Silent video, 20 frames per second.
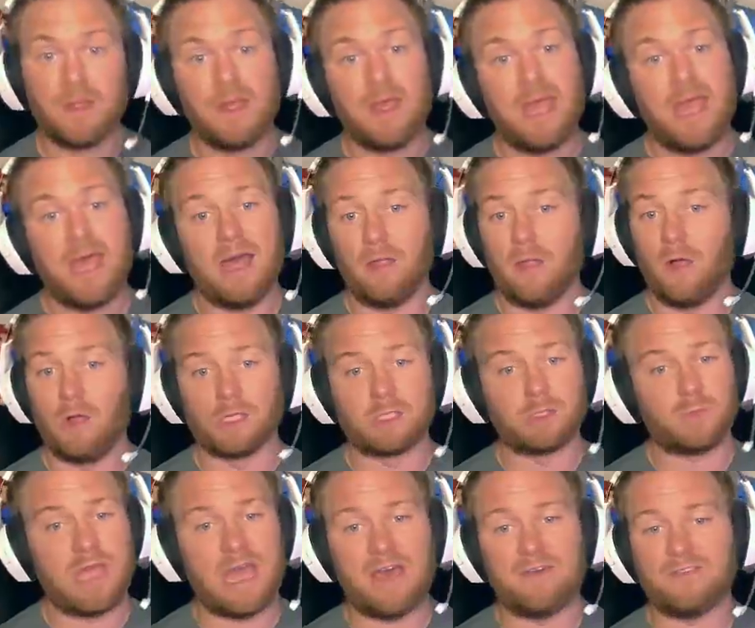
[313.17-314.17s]
Hell ults,
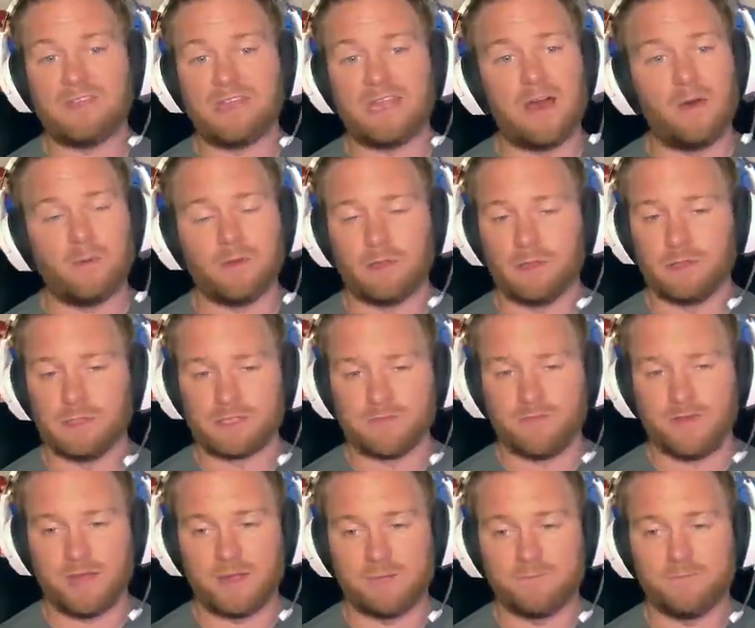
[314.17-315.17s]
we have to get out, we lose the
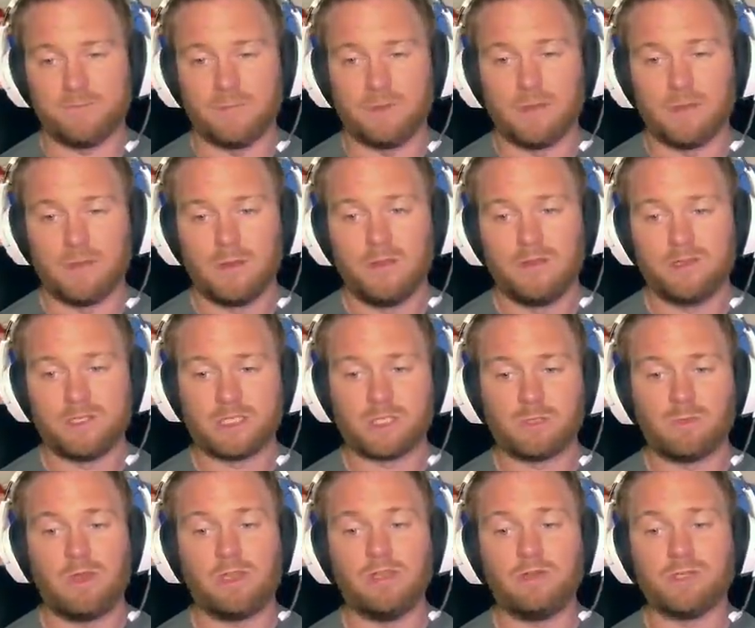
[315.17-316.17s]
fight. This is
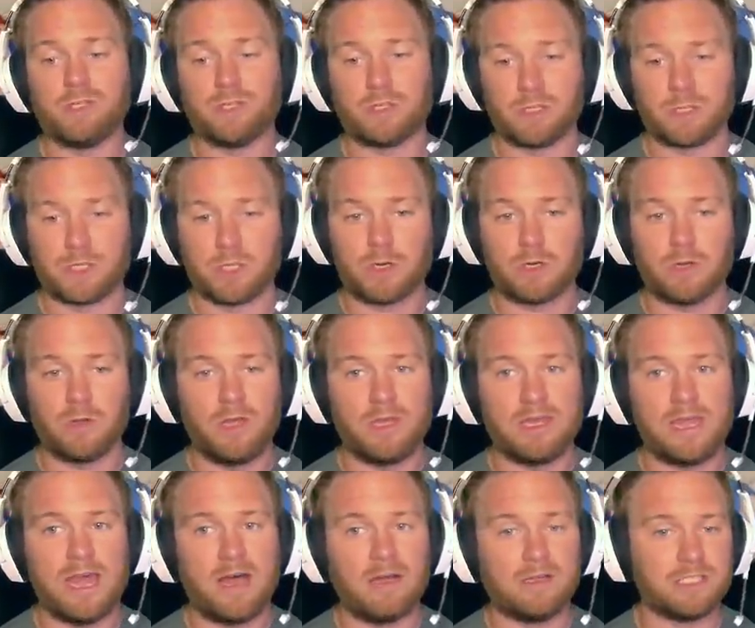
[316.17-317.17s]
when you use your circle into
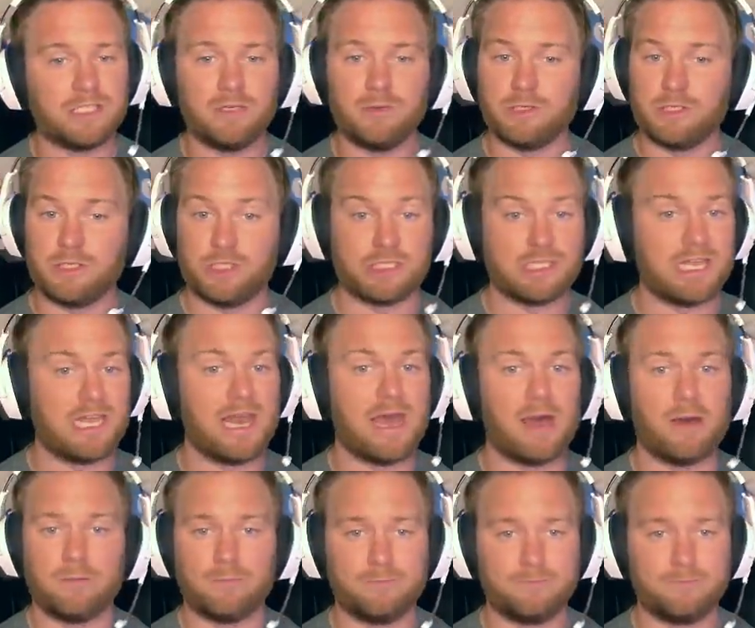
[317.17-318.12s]
L2 and just get out.